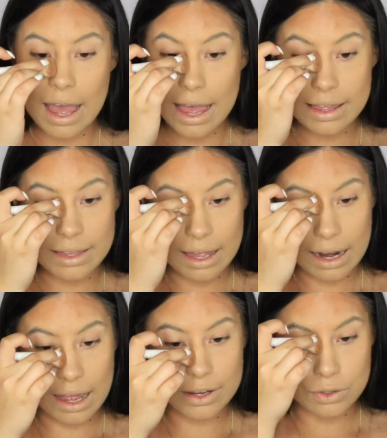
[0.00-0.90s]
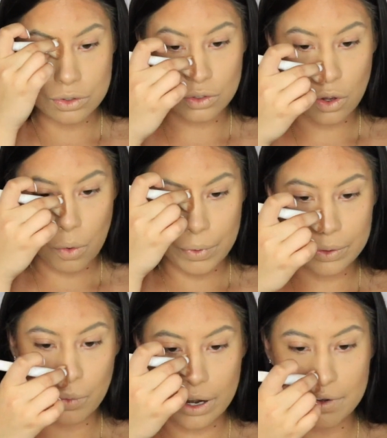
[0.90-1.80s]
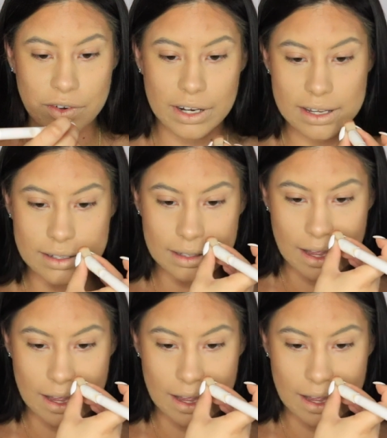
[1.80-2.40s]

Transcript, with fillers: and then I just go with whatever is